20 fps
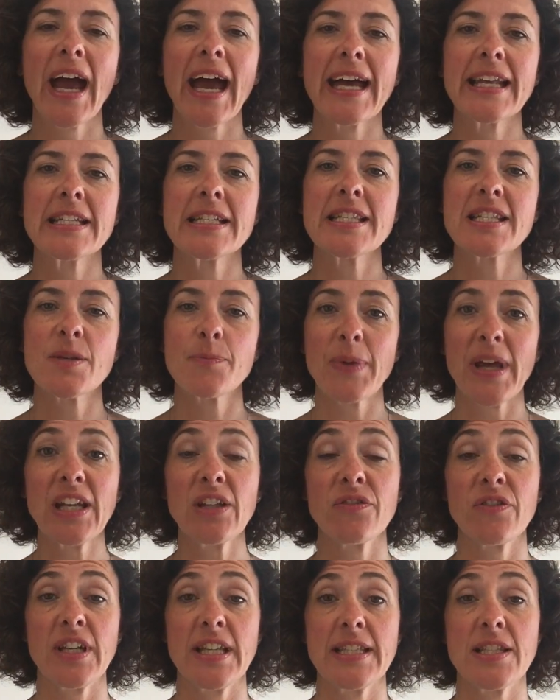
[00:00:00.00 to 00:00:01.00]
and the
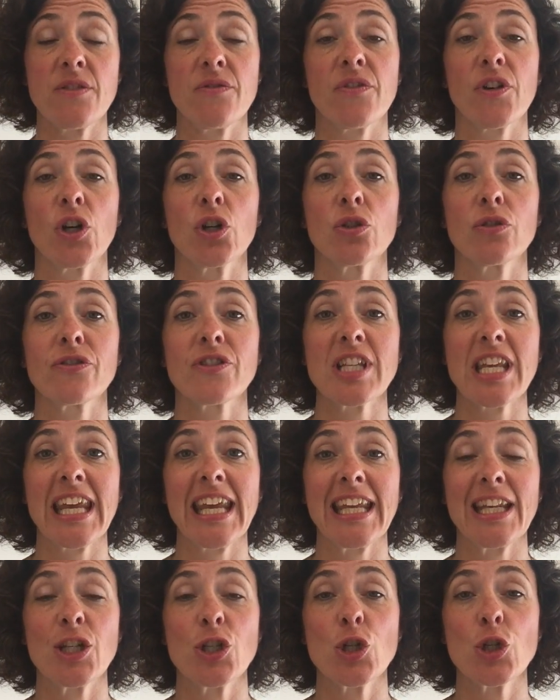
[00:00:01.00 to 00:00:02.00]
benefits involved
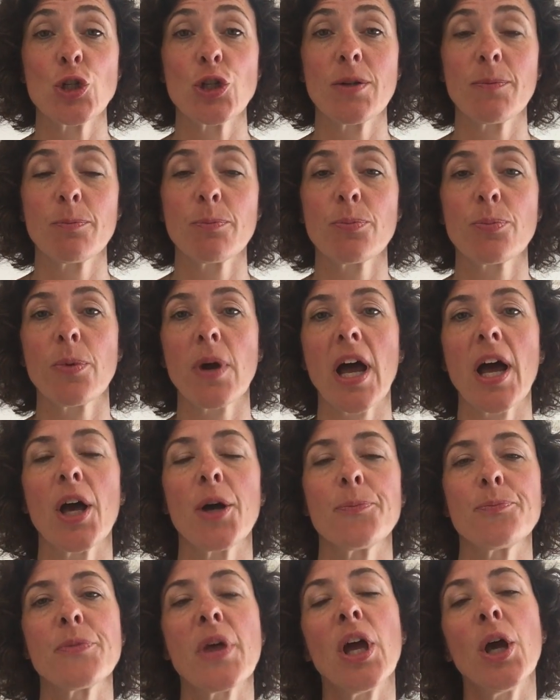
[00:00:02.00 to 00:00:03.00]
in
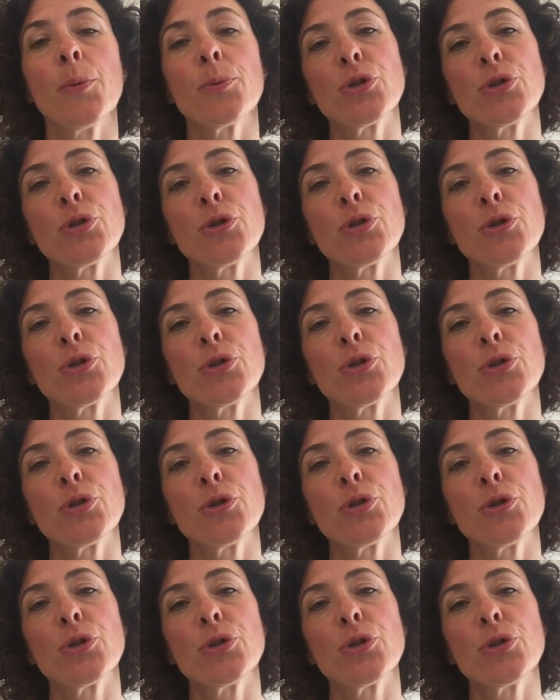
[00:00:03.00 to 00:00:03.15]
um,